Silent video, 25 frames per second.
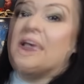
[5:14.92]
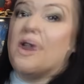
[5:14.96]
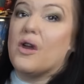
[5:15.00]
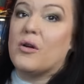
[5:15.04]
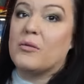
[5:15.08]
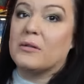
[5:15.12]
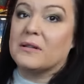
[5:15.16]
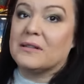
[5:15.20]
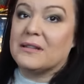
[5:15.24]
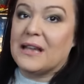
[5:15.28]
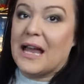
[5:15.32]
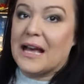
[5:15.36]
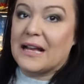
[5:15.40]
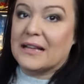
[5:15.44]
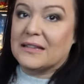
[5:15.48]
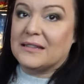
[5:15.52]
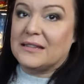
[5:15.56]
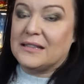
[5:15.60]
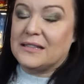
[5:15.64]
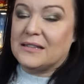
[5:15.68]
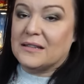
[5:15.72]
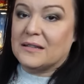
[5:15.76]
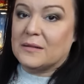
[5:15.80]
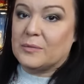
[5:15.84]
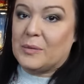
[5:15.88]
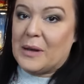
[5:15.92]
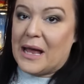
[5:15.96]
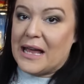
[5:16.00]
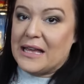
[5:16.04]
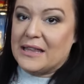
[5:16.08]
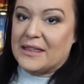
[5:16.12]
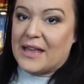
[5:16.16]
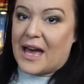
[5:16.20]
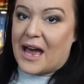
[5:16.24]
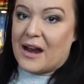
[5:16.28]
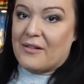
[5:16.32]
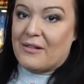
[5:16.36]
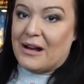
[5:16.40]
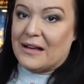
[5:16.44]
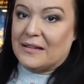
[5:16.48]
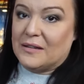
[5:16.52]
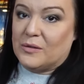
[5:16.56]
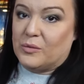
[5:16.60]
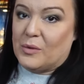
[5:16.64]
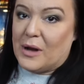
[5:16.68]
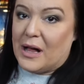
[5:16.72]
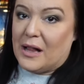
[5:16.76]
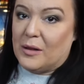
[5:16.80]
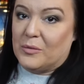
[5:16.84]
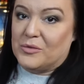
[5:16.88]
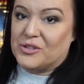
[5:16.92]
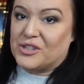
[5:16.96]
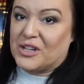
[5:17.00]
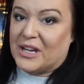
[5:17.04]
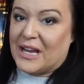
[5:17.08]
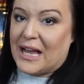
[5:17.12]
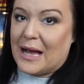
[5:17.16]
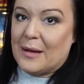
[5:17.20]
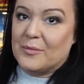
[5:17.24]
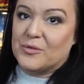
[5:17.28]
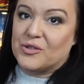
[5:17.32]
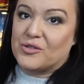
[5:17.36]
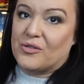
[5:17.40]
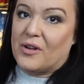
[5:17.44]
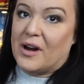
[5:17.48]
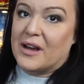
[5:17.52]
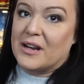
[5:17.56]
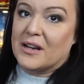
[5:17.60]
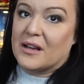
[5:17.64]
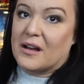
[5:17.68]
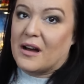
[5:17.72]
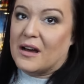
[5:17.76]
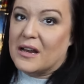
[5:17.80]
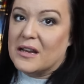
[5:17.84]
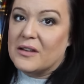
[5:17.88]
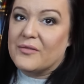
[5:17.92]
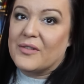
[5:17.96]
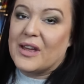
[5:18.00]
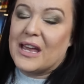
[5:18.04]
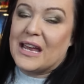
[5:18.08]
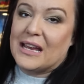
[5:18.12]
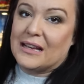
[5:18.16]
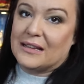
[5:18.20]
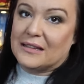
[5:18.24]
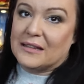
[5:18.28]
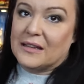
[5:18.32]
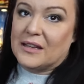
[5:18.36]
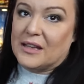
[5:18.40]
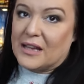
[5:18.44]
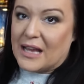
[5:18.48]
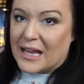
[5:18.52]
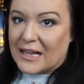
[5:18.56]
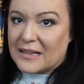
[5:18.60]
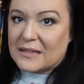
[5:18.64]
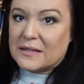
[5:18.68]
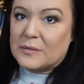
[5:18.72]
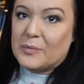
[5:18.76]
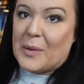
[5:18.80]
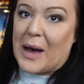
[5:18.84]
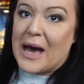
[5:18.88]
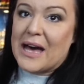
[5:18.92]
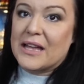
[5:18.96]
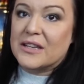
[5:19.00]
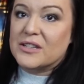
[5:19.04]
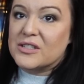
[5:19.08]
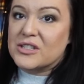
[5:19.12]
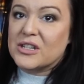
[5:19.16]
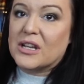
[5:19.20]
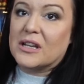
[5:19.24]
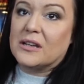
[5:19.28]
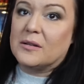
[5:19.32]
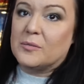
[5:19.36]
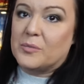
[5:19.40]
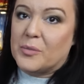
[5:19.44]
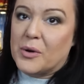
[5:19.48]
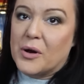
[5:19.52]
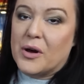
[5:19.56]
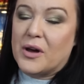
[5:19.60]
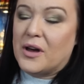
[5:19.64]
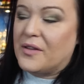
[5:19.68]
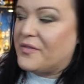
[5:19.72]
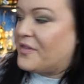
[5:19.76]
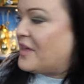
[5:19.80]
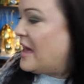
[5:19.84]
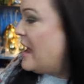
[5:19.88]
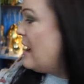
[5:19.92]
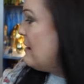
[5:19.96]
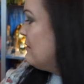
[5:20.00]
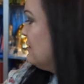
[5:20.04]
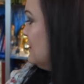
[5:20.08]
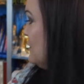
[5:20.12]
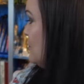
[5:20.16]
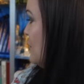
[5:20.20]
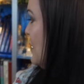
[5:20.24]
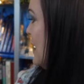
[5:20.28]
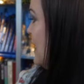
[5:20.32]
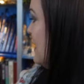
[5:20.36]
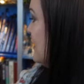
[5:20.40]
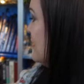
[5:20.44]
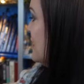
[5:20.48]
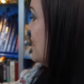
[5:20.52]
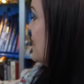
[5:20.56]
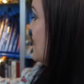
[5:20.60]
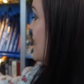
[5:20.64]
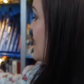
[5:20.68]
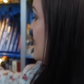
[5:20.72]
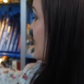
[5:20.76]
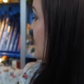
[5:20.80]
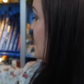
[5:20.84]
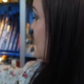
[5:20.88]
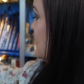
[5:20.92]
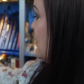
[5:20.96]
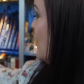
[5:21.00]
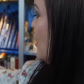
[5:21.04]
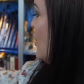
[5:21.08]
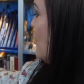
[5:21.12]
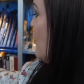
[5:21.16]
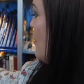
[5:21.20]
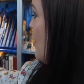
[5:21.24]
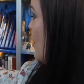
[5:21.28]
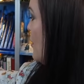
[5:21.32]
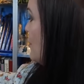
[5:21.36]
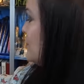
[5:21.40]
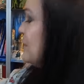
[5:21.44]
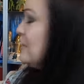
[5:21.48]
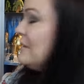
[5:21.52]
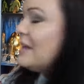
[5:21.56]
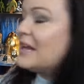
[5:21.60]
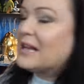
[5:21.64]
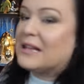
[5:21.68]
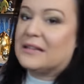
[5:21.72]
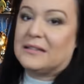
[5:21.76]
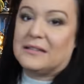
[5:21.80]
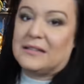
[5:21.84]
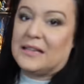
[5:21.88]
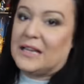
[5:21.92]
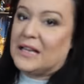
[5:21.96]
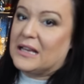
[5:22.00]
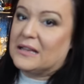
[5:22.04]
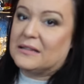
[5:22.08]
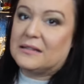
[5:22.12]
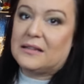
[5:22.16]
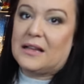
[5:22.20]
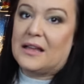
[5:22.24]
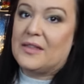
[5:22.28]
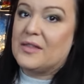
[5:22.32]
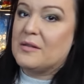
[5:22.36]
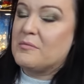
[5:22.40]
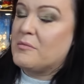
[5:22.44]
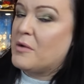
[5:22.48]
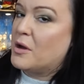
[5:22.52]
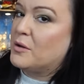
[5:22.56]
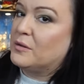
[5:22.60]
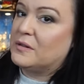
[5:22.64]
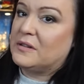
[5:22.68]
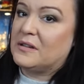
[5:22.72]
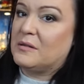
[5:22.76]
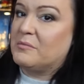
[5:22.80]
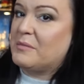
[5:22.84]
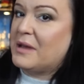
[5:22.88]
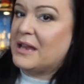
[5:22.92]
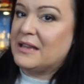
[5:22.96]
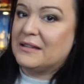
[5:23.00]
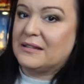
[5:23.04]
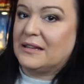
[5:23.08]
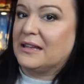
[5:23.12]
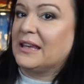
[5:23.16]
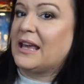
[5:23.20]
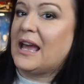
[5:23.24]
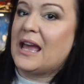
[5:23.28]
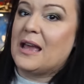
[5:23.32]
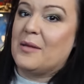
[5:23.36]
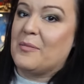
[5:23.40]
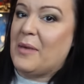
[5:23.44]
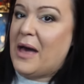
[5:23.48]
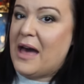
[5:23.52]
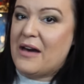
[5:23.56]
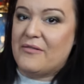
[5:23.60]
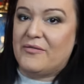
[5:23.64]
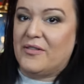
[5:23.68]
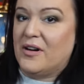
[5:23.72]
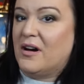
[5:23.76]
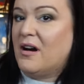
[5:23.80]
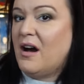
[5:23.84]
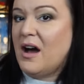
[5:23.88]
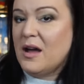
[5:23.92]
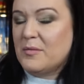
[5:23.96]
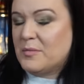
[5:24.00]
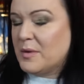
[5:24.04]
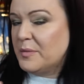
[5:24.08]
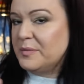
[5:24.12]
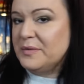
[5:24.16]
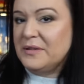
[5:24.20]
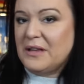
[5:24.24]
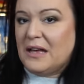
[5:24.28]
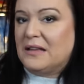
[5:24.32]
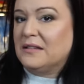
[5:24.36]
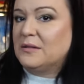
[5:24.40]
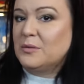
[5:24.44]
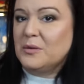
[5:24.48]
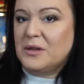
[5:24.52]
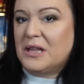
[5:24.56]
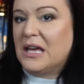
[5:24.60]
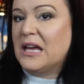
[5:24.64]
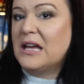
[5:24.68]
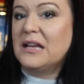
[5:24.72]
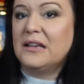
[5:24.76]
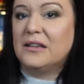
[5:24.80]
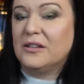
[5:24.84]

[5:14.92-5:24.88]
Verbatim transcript: Hogwarts Legacy display there as well, which I am trying to kind of ex expand and put there as well. So Hogwarts Legacy is like the most amazing game ever. I'm obsessed with it.